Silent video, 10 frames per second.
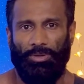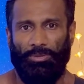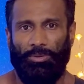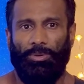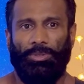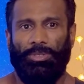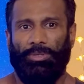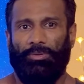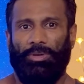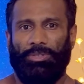all the
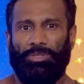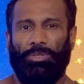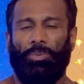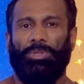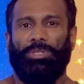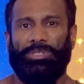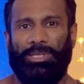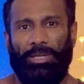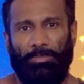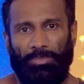trainers are doing the
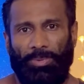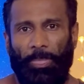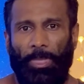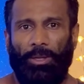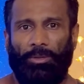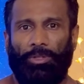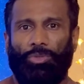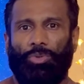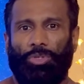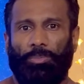same, the
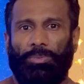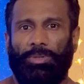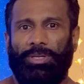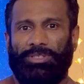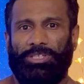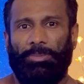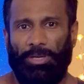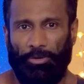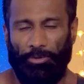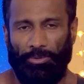YouTube gets
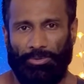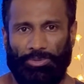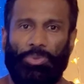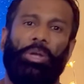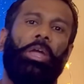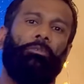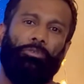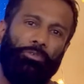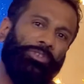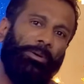similar, no? So I have to
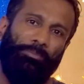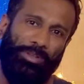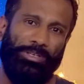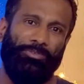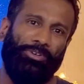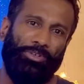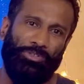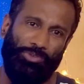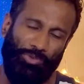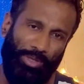do something different,
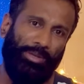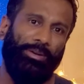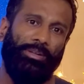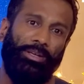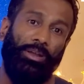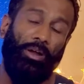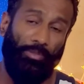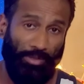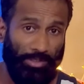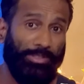so you can get the idea,
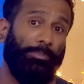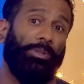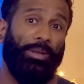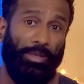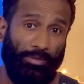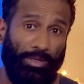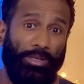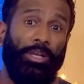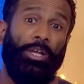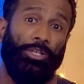there is something like that.
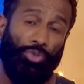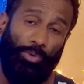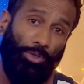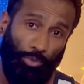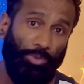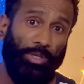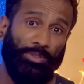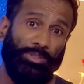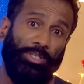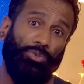So when you do the
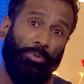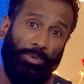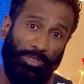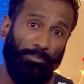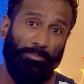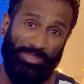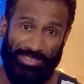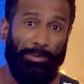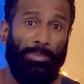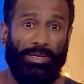exercise, your
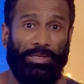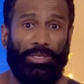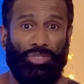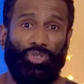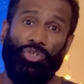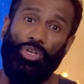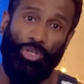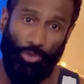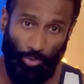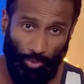muscle mind connection
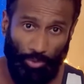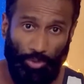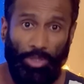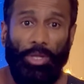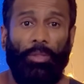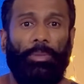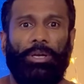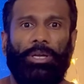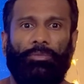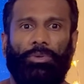getting good,
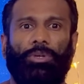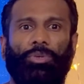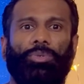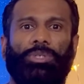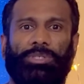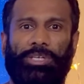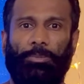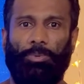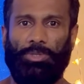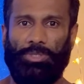then after you just
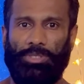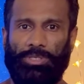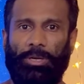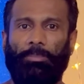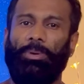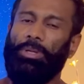keep your chest up,